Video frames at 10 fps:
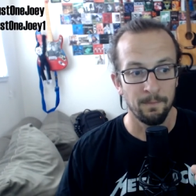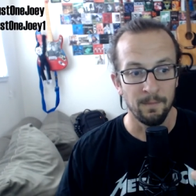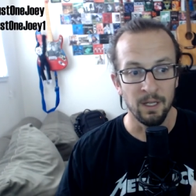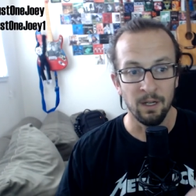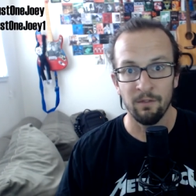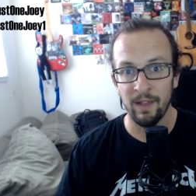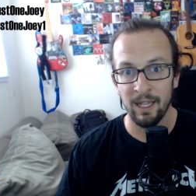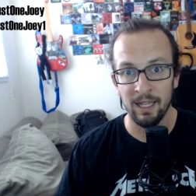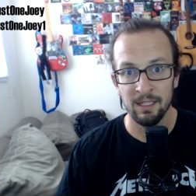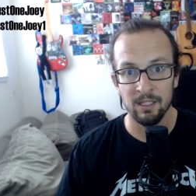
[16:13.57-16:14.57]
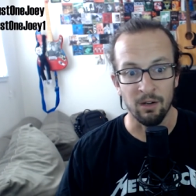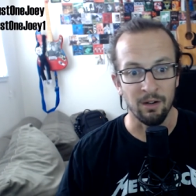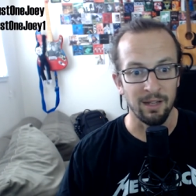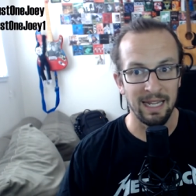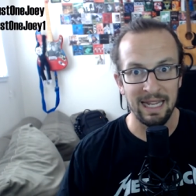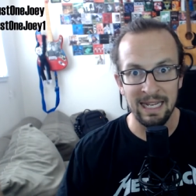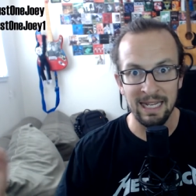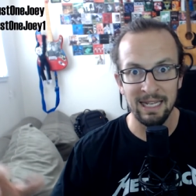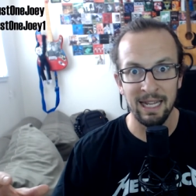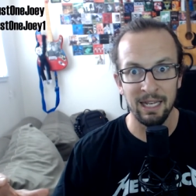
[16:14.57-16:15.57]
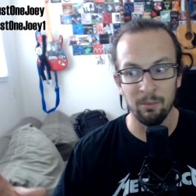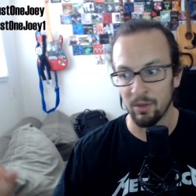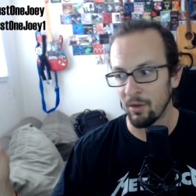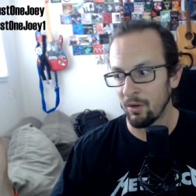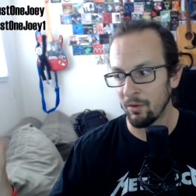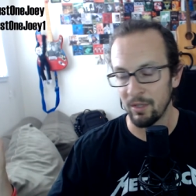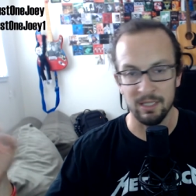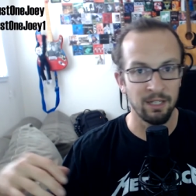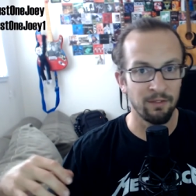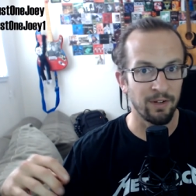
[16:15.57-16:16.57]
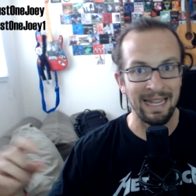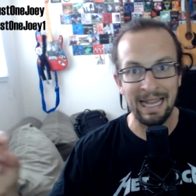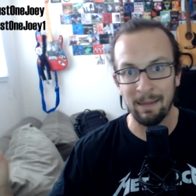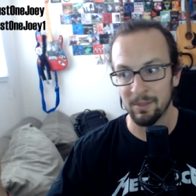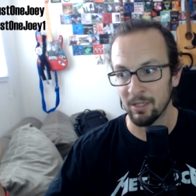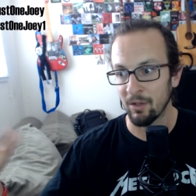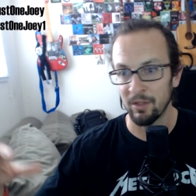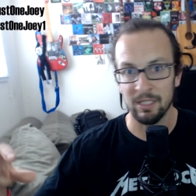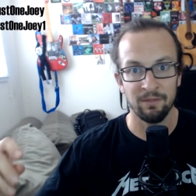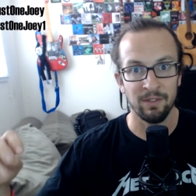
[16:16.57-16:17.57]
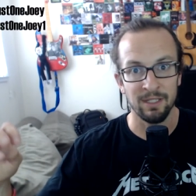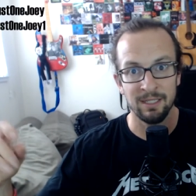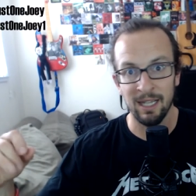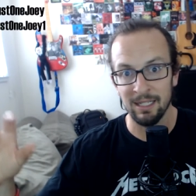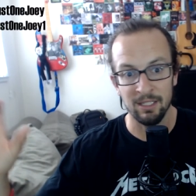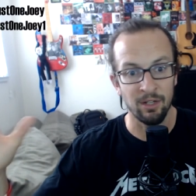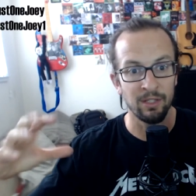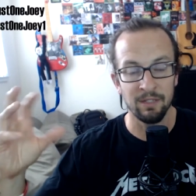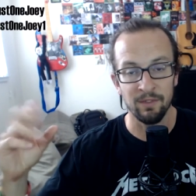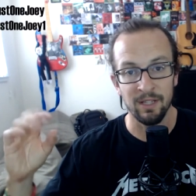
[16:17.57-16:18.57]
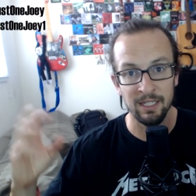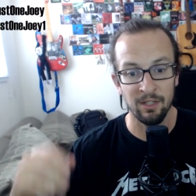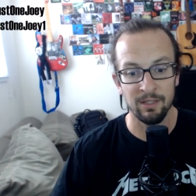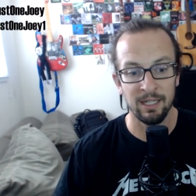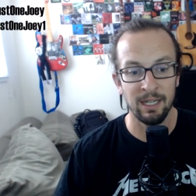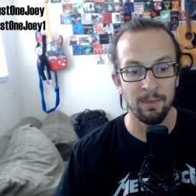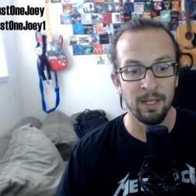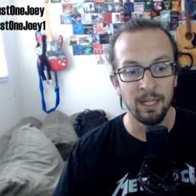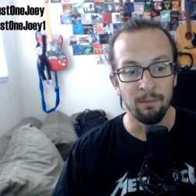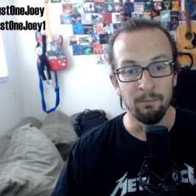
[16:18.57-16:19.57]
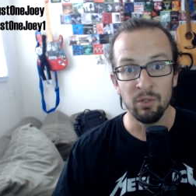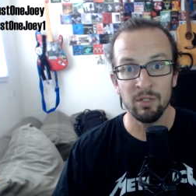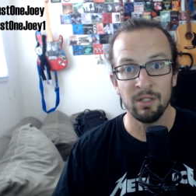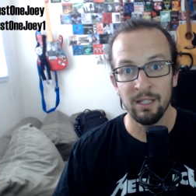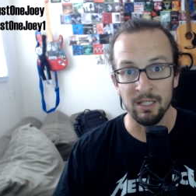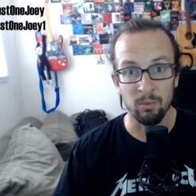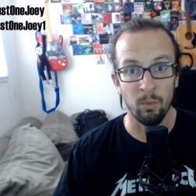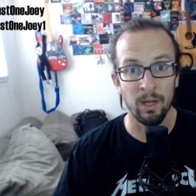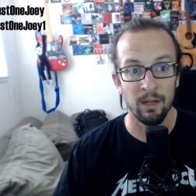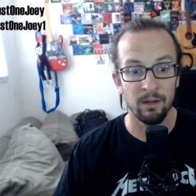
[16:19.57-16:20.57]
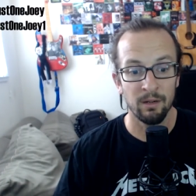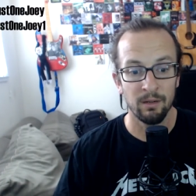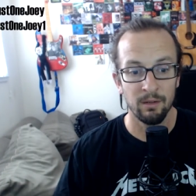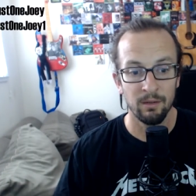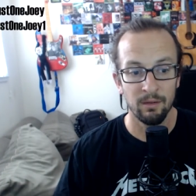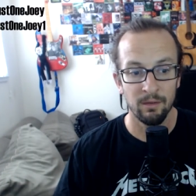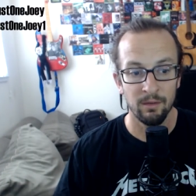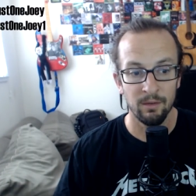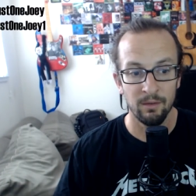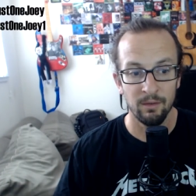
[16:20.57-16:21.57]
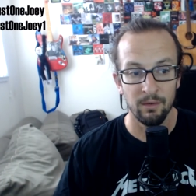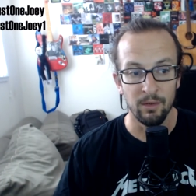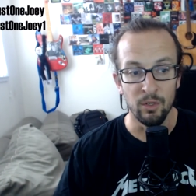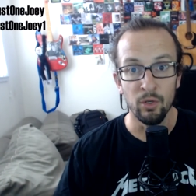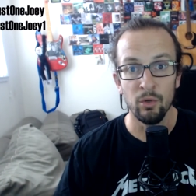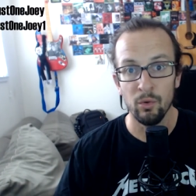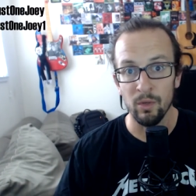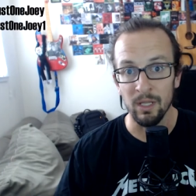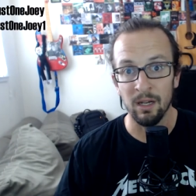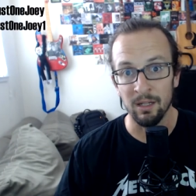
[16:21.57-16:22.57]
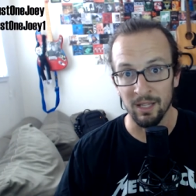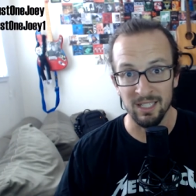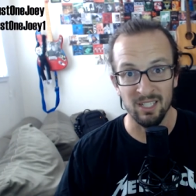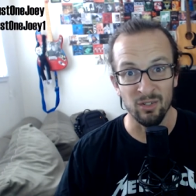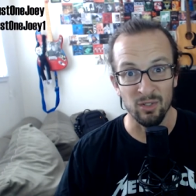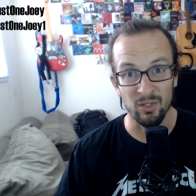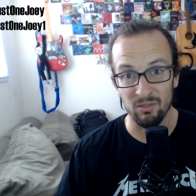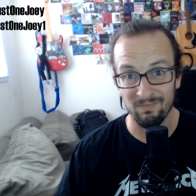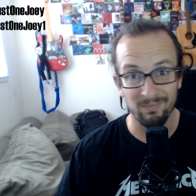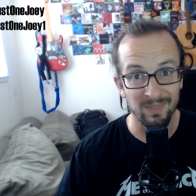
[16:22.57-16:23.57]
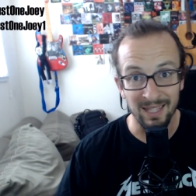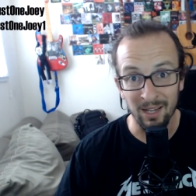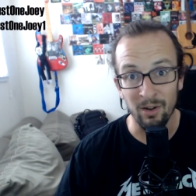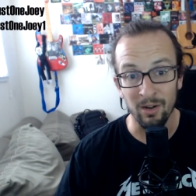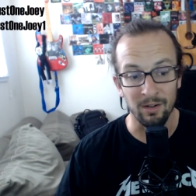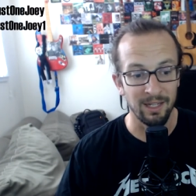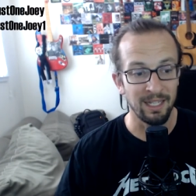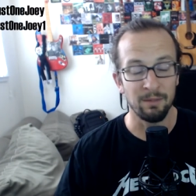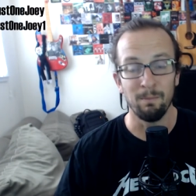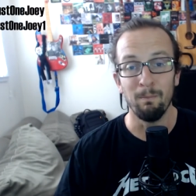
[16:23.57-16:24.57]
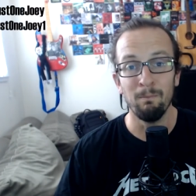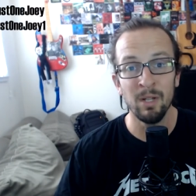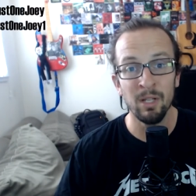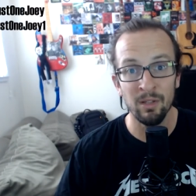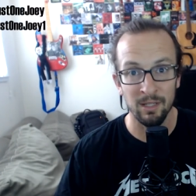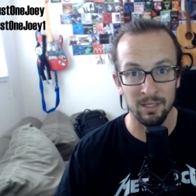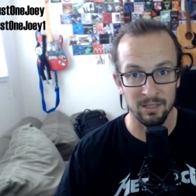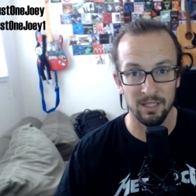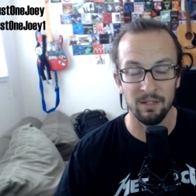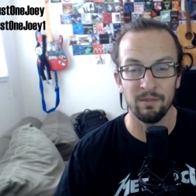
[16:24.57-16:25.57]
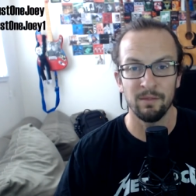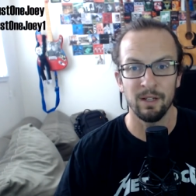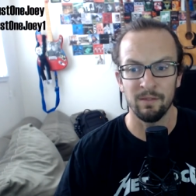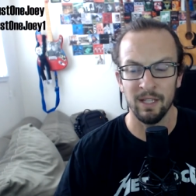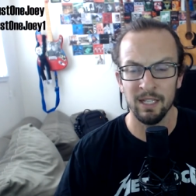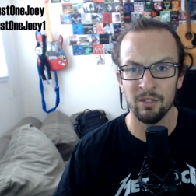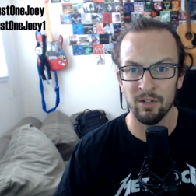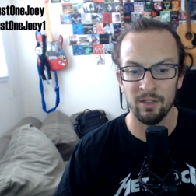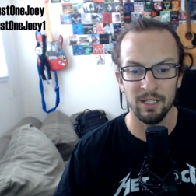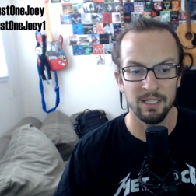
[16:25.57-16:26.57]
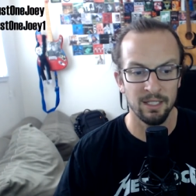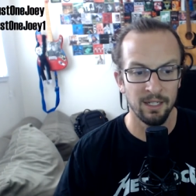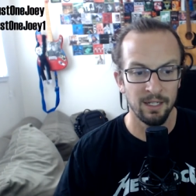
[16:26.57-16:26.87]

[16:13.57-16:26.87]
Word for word: Young fans are inundated with all these different apps and all these different sites and all these different things all the time. Musical.ly is where new young listeners are. Millions of kids are on this.